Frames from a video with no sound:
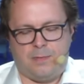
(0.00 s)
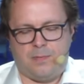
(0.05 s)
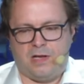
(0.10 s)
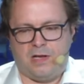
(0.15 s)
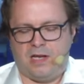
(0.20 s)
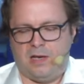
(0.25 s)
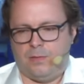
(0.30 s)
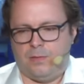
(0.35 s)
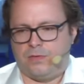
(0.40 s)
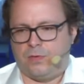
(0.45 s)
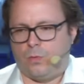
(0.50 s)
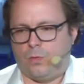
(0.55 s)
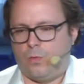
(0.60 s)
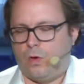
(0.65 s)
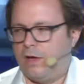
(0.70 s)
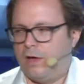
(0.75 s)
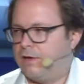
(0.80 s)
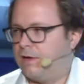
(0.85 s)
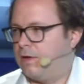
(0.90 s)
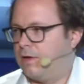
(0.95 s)
being unable to
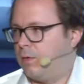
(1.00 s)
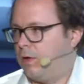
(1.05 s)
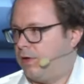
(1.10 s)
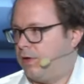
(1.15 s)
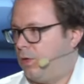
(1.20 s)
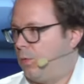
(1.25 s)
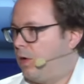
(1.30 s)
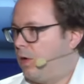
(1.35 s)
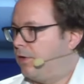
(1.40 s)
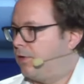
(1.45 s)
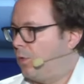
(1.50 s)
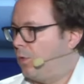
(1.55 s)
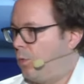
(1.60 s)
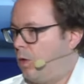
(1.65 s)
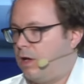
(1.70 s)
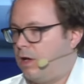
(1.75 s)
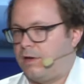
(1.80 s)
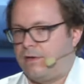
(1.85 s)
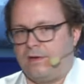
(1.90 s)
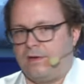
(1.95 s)
want what you want to
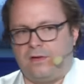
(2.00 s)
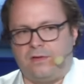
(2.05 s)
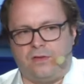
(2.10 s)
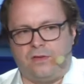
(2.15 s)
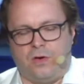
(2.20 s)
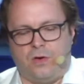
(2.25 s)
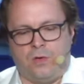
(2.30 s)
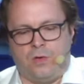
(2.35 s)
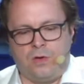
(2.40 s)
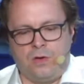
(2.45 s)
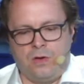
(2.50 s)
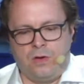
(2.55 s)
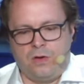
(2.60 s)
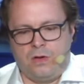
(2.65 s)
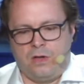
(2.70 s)
want. So